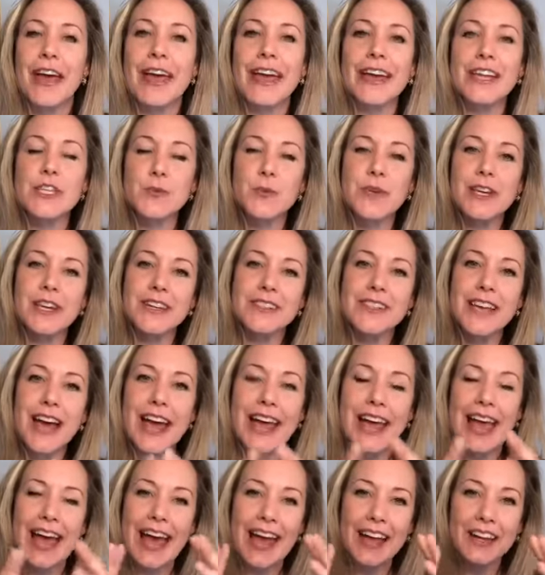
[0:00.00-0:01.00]
it's because I
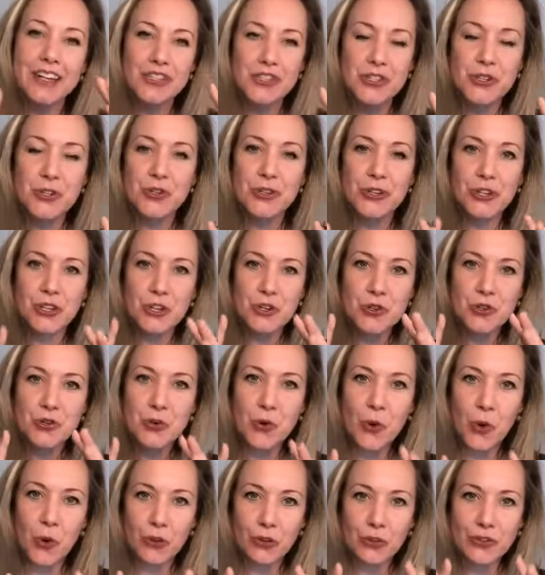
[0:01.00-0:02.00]
had certain
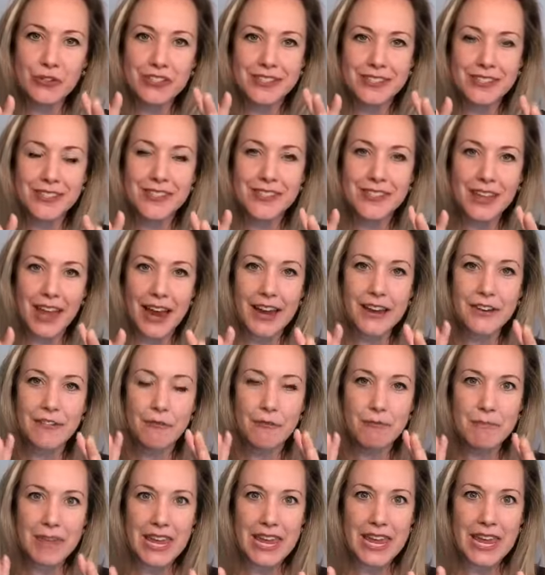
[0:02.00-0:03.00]
controllers inside of
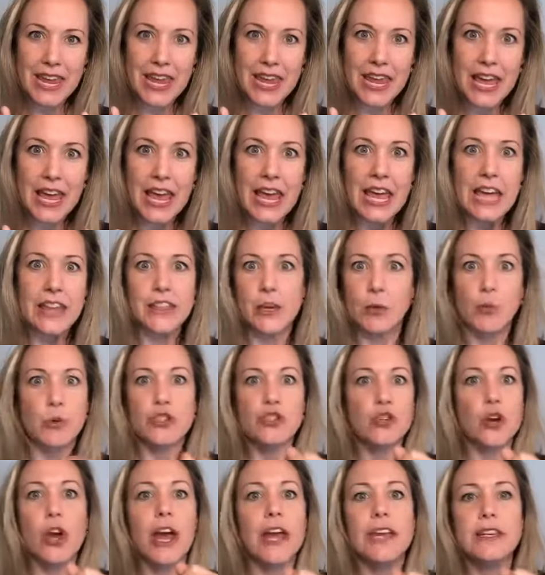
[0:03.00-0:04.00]
me that were
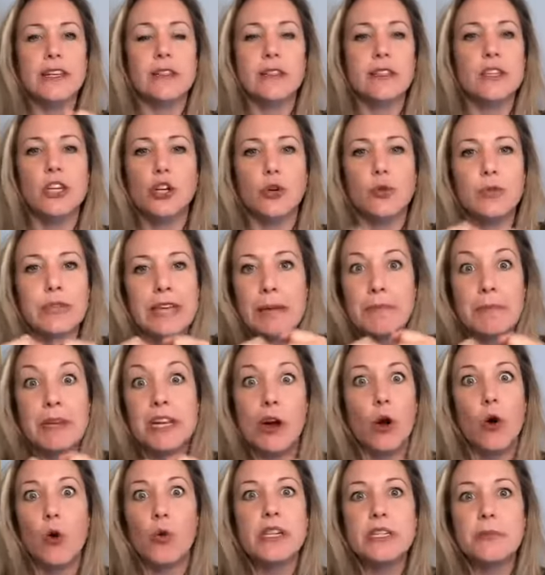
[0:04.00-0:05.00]
trying to, you know, get me
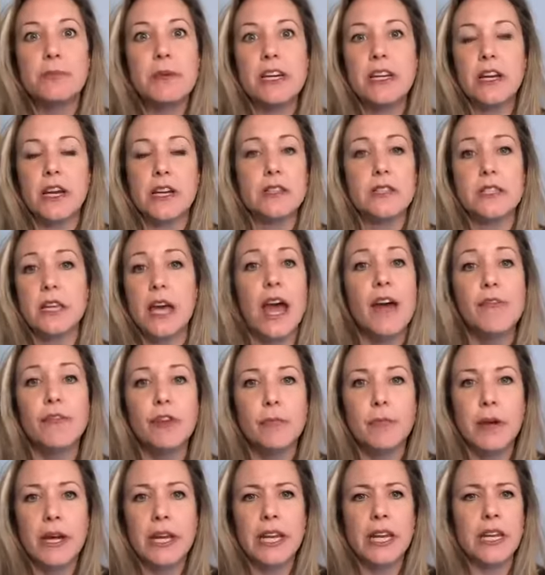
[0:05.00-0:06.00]
to always be nice to
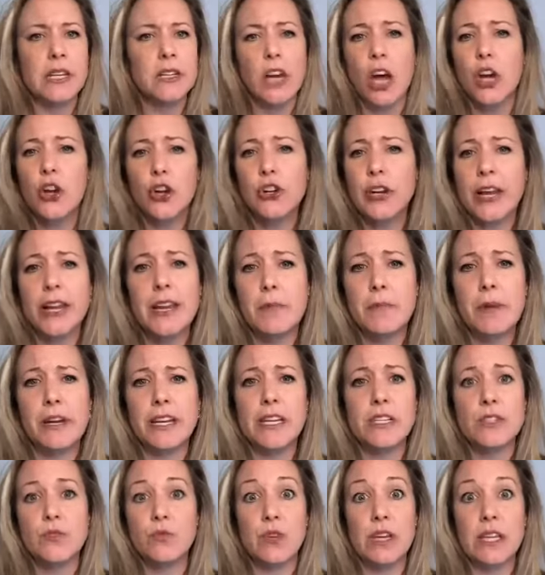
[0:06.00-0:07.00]
everybody and not hurt
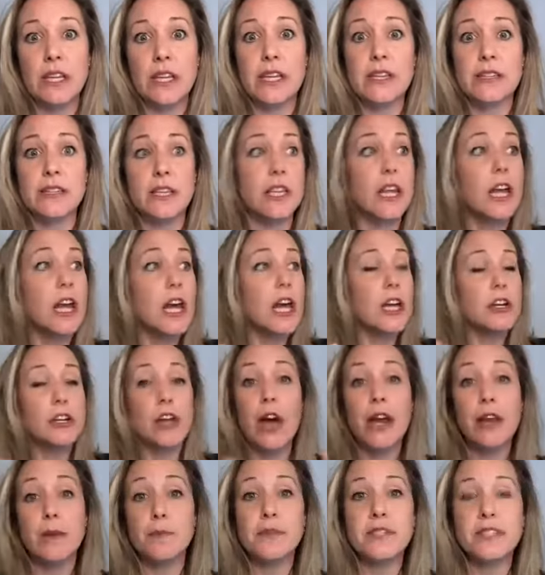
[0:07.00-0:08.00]
anybody's feelings and
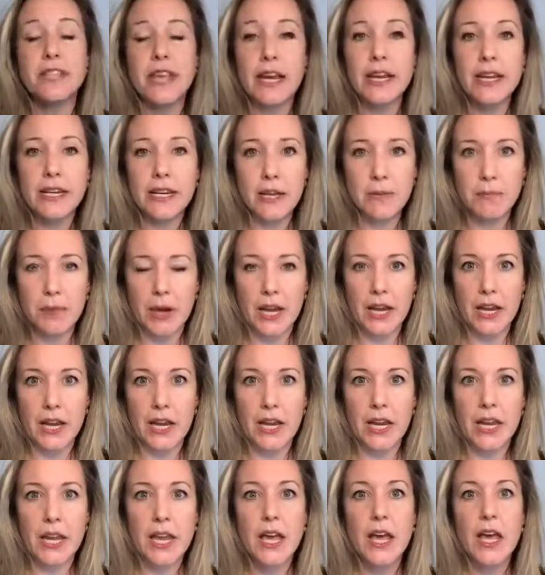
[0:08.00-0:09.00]
not upset
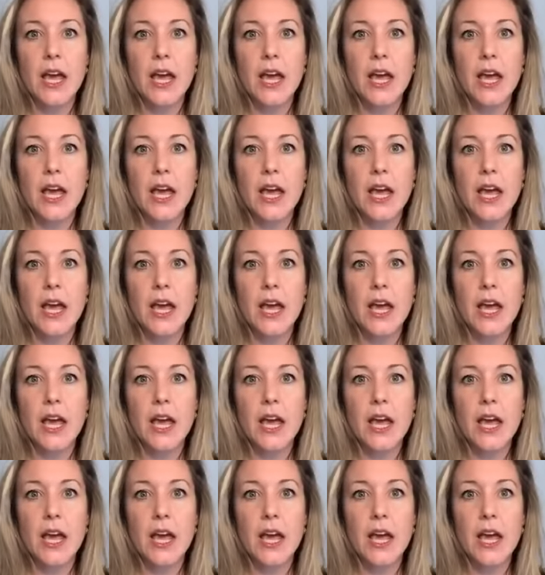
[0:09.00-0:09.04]
anybody